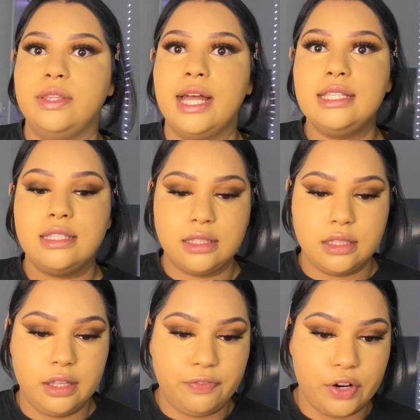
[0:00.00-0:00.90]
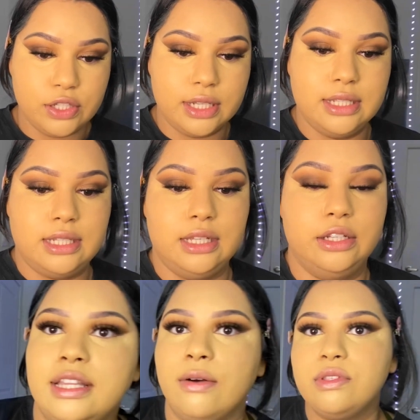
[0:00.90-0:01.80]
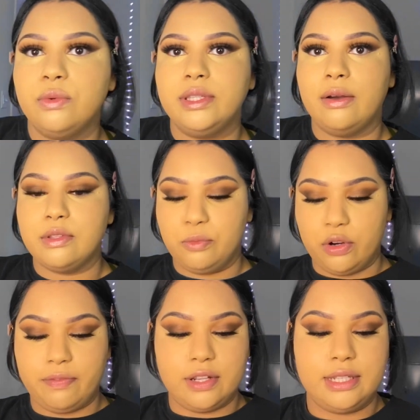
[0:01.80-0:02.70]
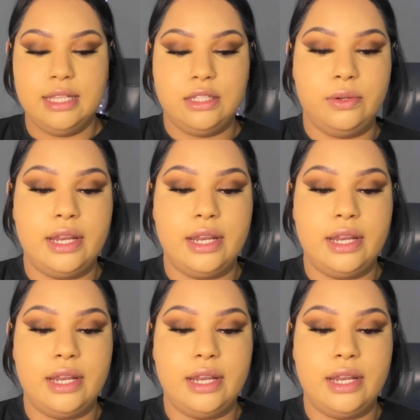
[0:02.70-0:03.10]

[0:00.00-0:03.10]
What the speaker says: that's the first concealer. That was the one that was more of our skin tone.